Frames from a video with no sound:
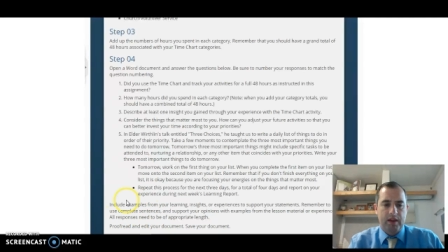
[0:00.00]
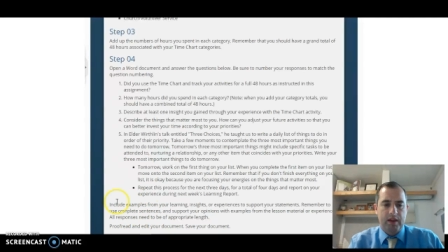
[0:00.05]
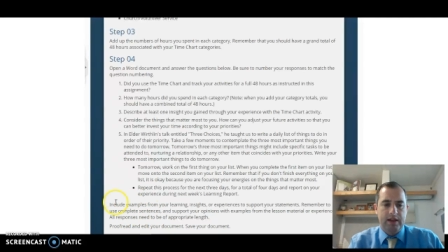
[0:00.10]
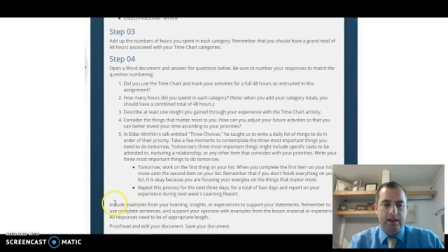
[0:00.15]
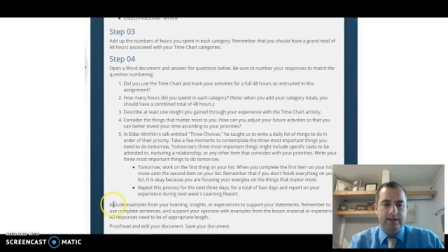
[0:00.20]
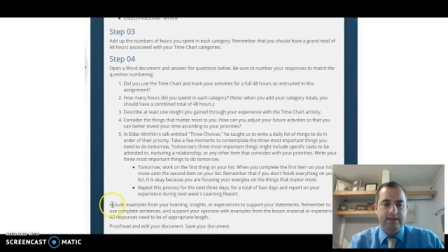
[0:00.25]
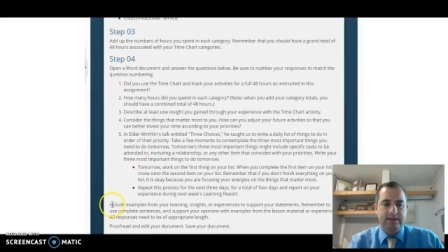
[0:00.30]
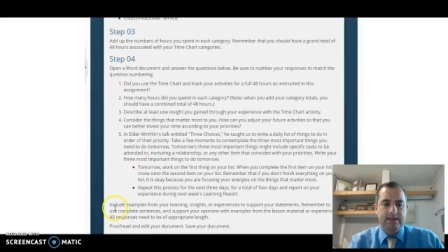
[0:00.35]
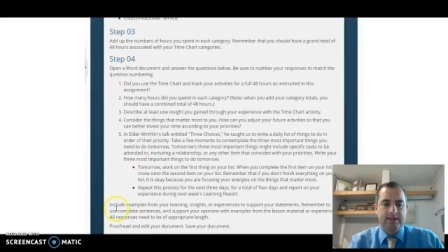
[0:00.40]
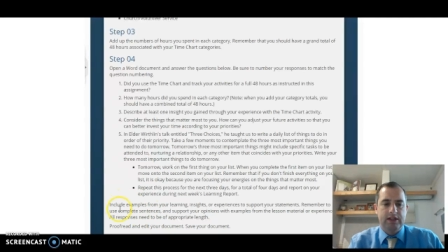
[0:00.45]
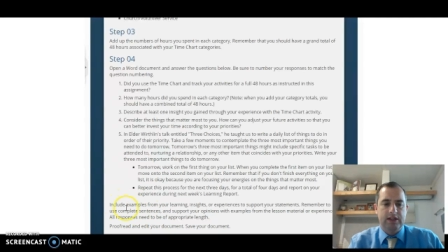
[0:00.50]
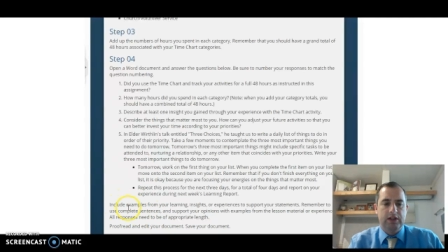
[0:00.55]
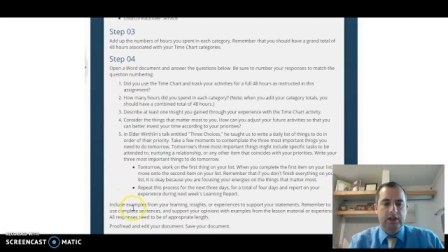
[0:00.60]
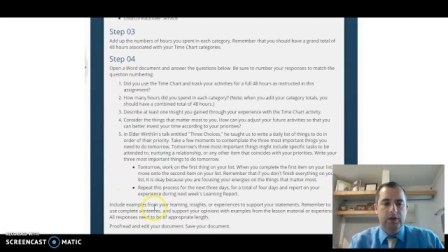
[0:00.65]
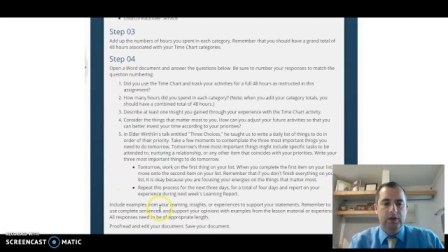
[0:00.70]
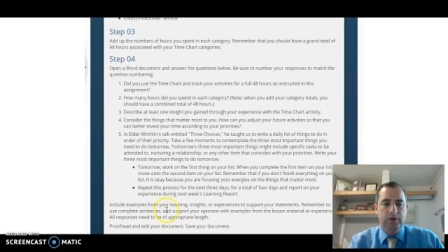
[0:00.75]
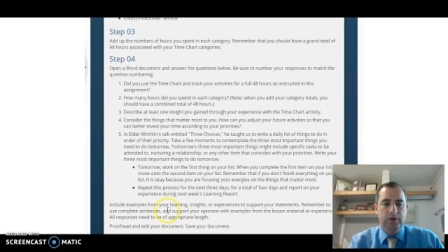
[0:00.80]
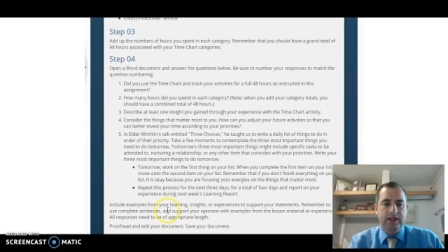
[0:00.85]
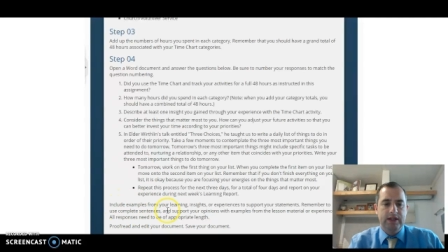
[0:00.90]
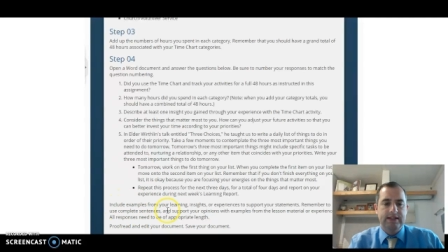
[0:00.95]
it says
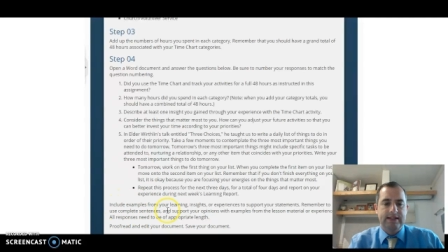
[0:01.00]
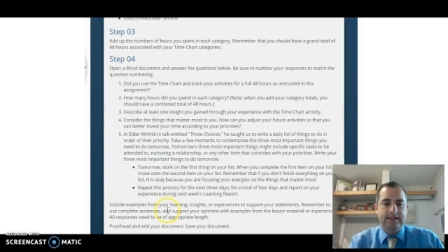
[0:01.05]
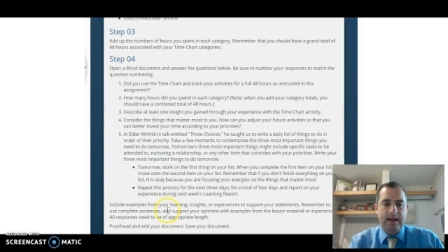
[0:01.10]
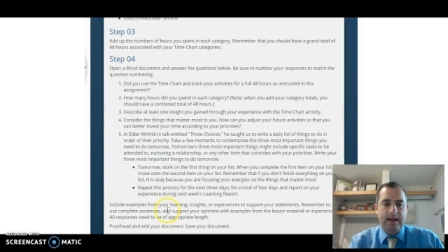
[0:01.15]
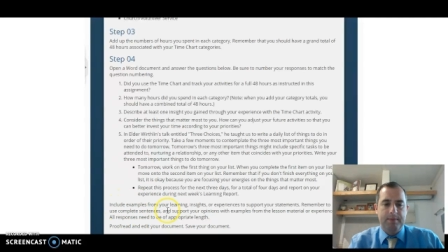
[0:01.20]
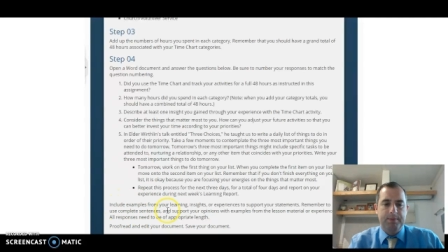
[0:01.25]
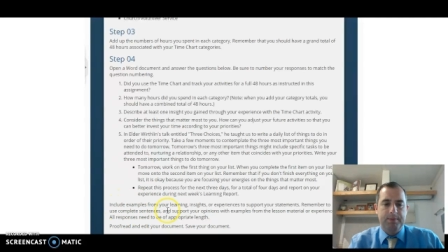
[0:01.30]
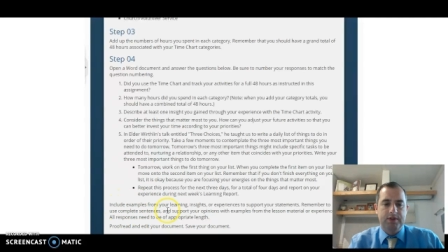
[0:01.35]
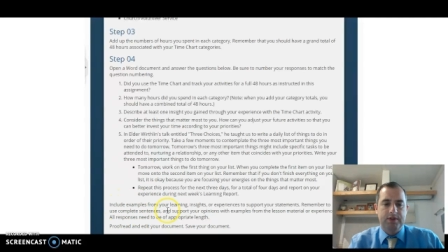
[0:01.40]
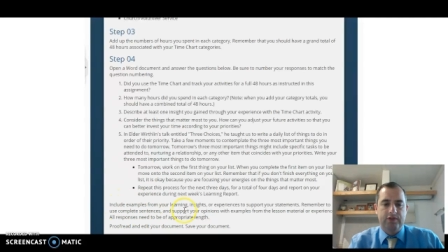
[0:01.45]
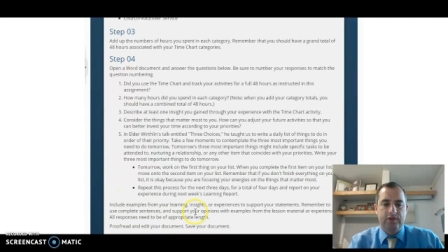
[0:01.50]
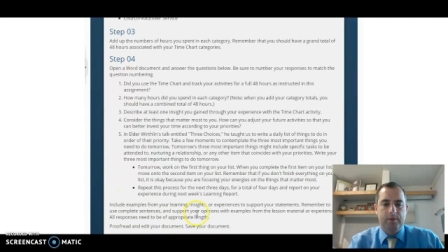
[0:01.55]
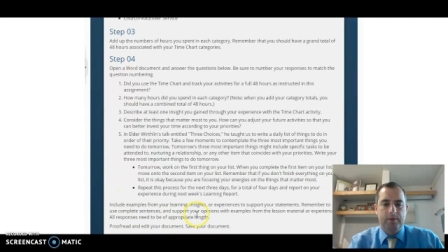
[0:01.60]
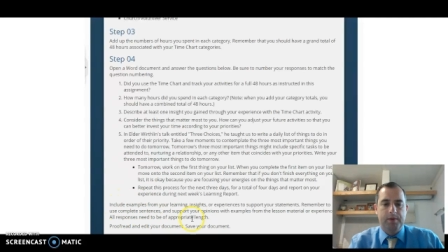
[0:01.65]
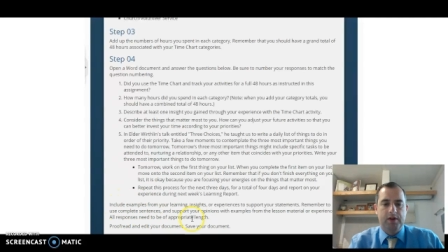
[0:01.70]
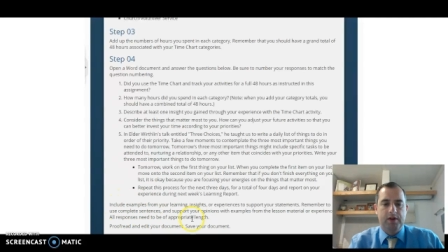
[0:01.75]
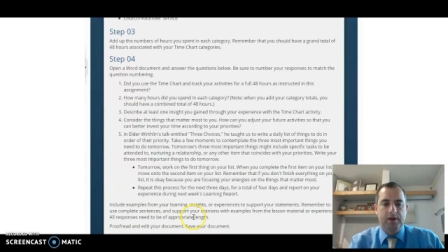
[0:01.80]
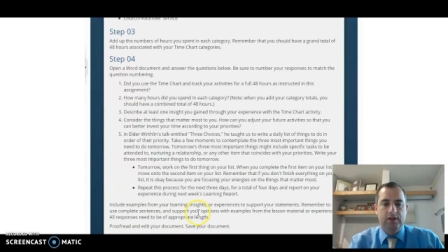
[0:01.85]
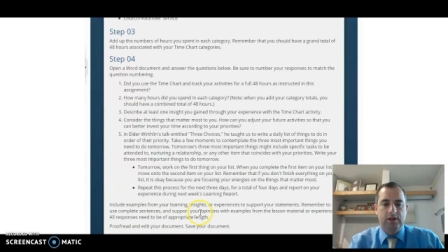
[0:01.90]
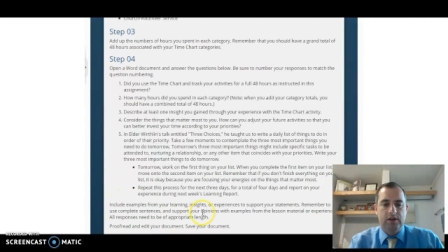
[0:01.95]
include examples from
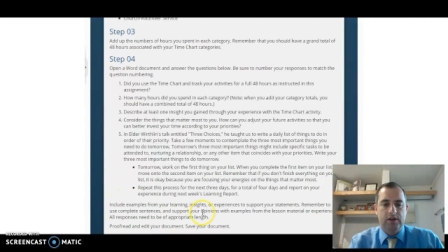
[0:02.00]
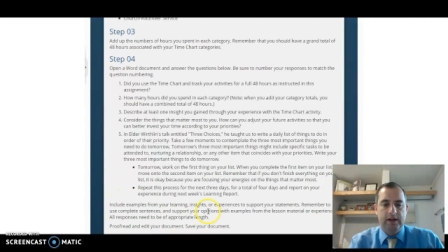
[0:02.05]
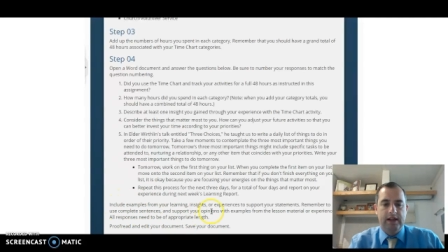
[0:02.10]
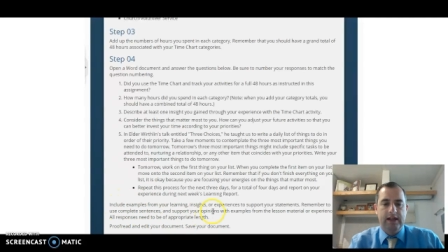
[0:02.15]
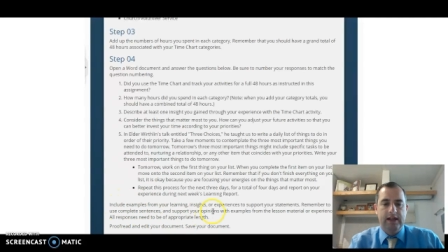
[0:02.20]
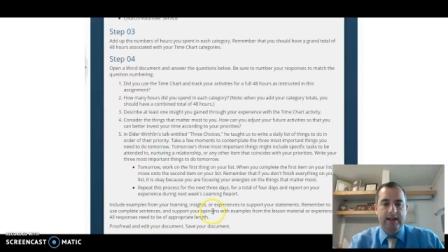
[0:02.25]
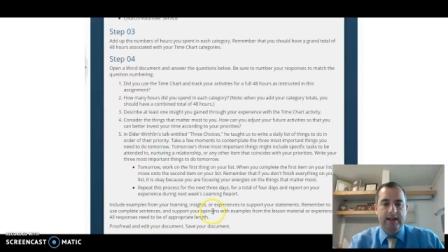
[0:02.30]
your learning,